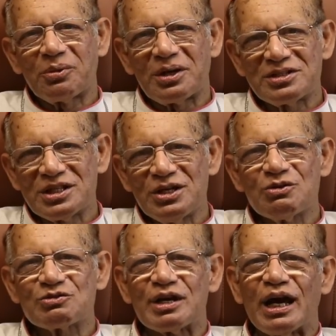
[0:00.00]

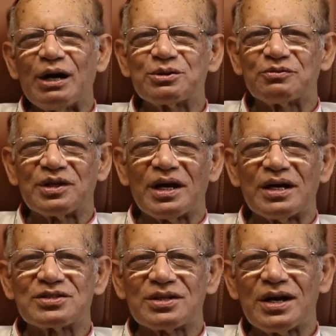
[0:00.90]
continuously out of the
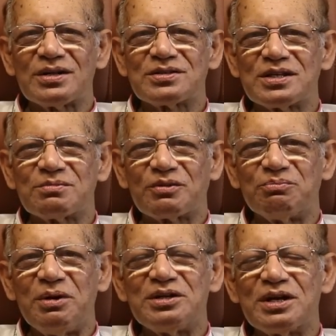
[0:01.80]
Archdiocese,
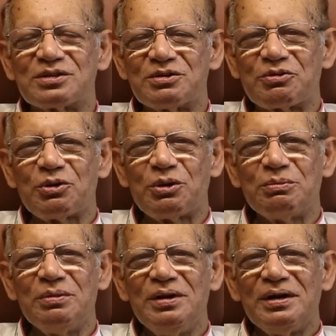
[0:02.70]
meetings in
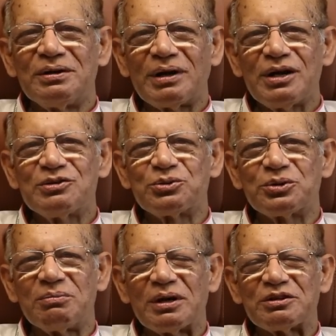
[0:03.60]
Rome right through
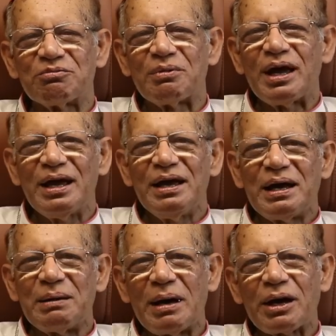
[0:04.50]
the month of May,
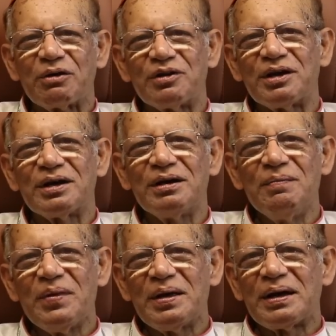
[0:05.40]
back over here.
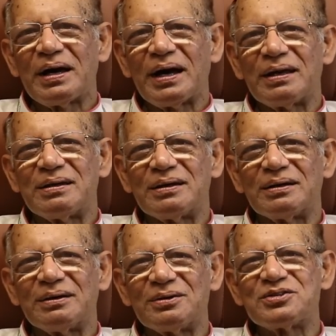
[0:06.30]
And
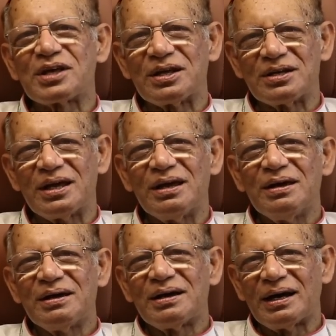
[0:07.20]
on Sunday,
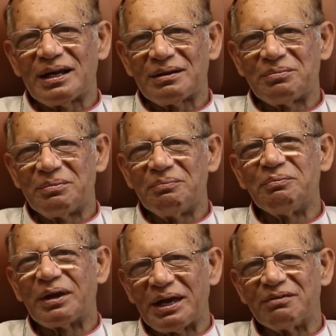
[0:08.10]
I'll
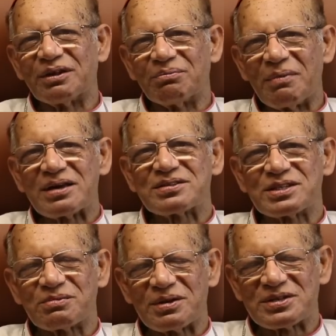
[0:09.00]
begin with
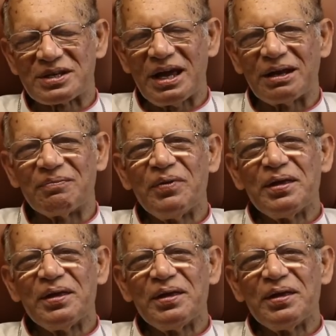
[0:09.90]
Masses once again.